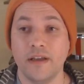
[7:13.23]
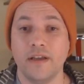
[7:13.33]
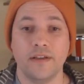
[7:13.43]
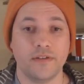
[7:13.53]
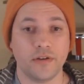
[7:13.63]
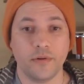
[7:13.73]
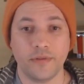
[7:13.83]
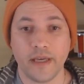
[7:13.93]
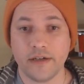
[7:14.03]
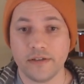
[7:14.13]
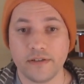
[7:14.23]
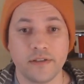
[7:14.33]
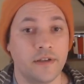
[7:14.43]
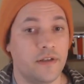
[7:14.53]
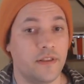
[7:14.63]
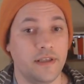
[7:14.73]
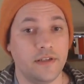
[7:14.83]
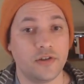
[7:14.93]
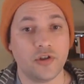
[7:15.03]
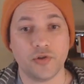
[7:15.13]
So there's the
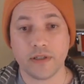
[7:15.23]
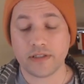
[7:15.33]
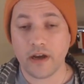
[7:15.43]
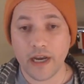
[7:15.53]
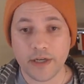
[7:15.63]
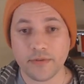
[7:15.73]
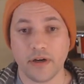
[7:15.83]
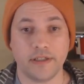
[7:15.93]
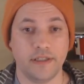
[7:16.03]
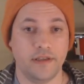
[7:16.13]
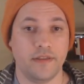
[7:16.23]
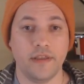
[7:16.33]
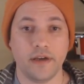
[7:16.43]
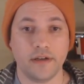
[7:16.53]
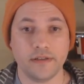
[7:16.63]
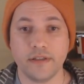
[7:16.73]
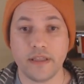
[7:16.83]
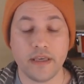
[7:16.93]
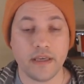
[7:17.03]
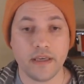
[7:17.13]
strict hierarchy. There's
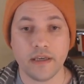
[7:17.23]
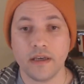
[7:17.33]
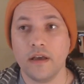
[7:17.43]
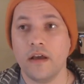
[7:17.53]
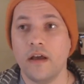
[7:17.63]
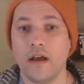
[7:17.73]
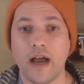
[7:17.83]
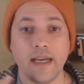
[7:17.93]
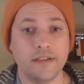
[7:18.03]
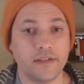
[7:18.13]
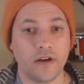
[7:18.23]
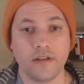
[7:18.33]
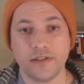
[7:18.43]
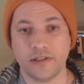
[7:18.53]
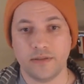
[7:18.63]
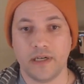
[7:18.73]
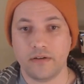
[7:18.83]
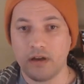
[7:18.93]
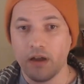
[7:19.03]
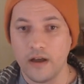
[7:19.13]
the ideology about
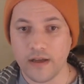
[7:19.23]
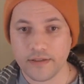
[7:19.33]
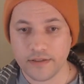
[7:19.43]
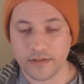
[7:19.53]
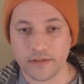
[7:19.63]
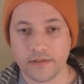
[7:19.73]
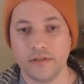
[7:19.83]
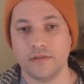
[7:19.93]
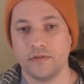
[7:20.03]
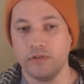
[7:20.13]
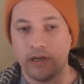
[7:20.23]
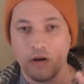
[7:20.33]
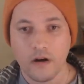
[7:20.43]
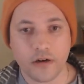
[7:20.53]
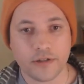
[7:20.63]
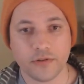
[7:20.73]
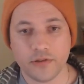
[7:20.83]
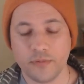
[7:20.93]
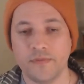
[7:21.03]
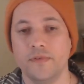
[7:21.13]
us and our
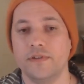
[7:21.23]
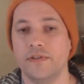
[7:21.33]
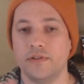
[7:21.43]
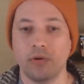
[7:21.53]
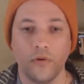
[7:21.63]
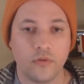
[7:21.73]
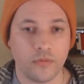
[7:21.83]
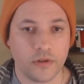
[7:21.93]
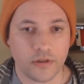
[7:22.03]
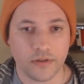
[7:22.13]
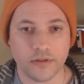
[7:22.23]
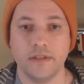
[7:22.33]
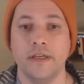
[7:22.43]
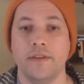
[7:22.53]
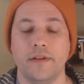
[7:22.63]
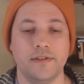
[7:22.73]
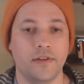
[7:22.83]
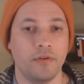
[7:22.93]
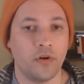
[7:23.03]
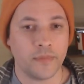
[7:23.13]
group versus the whole world. There's the
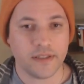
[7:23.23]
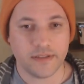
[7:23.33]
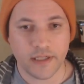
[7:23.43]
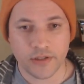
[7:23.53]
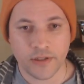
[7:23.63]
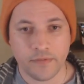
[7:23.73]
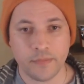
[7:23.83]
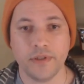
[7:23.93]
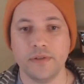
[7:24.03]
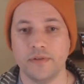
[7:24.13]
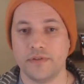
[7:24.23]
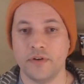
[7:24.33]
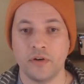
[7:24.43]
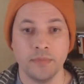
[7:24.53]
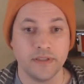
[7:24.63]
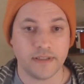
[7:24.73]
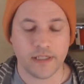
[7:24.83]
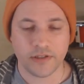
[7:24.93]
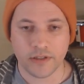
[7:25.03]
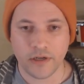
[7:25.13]
normalization of abuse, the
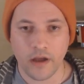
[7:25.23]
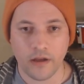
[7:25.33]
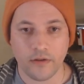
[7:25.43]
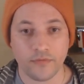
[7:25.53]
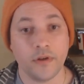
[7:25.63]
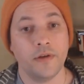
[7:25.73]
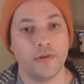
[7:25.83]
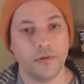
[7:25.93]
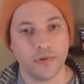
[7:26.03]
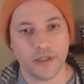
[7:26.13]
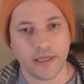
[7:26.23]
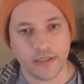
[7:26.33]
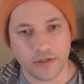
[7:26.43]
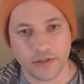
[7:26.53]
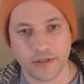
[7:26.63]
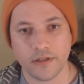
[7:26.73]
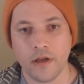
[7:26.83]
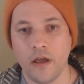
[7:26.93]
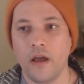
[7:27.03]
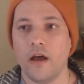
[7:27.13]
normalization of humiliation,
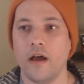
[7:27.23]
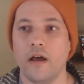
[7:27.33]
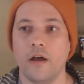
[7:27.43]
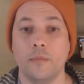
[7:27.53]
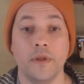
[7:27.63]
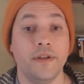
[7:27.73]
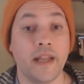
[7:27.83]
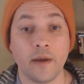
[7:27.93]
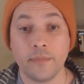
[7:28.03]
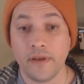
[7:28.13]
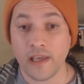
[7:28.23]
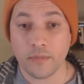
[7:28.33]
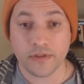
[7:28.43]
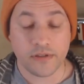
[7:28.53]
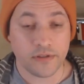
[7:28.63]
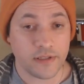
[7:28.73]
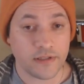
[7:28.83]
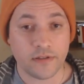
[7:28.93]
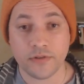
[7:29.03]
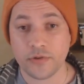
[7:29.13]
not being able to
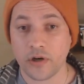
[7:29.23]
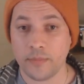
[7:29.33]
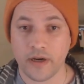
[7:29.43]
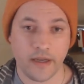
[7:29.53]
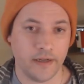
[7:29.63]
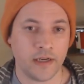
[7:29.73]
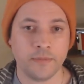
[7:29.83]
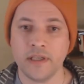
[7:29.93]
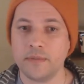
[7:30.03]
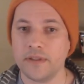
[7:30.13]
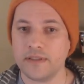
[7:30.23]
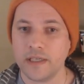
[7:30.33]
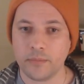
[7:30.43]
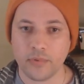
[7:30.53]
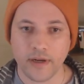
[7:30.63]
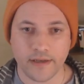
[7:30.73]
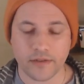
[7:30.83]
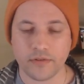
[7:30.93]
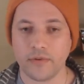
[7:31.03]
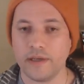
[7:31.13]
listen to our body, not being able to take breaks,
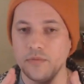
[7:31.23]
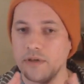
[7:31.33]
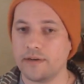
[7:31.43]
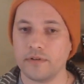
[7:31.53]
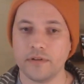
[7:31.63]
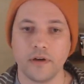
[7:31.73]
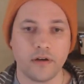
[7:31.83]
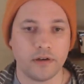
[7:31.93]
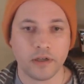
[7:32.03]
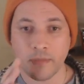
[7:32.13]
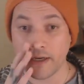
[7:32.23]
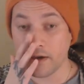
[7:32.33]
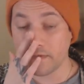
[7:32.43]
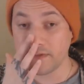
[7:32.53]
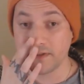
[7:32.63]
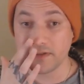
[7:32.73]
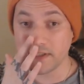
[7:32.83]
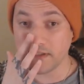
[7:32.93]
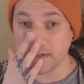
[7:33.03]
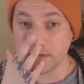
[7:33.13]
right? Whatever our commanding officer
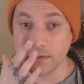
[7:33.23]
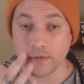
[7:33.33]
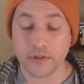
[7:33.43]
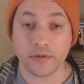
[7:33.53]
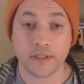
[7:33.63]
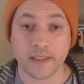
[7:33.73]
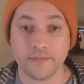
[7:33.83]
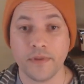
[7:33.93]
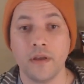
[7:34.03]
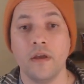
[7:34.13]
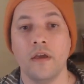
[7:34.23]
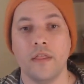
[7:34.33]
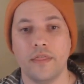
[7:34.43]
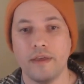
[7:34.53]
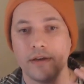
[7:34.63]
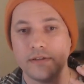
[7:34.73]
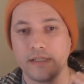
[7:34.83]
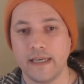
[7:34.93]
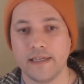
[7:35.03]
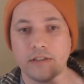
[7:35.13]
says, that's what we're doing. There's
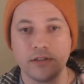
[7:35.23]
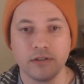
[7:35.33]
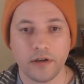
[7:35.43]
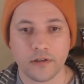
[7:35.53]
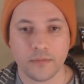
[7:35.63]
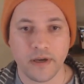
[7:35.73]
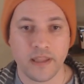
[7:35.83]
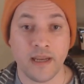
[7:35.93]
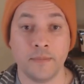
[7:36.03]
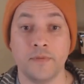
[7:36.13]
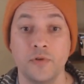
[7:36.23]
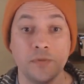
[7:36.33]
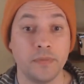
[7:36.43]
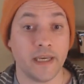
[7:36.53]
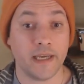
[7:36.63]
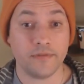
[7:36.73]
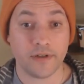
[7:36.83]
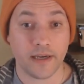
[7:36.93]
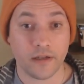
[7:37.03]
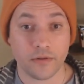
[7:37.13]
a TikToker by the name of Group Behavior
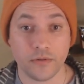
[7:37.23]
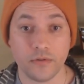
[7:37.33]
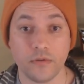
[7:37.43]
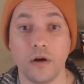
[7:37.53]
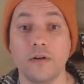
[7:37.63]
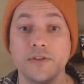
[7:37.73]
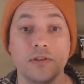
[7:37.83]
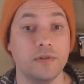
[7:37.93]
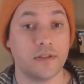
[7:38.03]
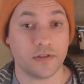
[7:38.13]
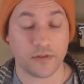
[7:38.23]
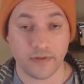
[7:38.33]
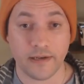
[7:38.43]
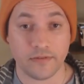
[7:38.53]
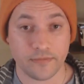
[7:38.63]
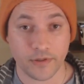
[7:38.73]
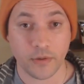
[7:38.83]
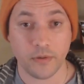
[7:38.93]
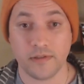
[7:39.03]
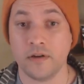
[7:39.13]
Gal who also is a survivor of a
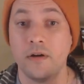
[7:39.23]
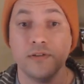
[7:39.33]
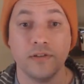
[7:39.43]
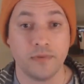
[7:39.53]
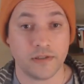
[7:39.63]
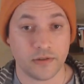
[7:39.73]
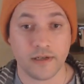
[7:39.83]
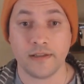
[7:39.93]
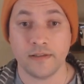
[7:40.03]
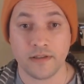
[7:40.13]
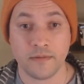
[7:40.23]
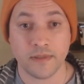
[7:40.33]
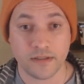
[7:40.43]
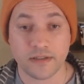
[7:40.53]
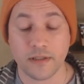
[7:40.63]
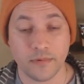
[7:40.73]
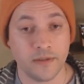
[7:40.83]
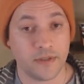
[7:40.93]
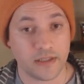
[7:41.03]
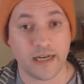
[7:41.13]
cult and also went directly into the military pretty
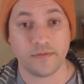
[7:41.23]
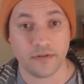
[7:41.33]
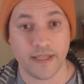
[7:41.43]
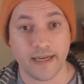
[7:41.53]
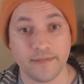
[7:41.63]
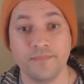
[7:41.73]
much after that.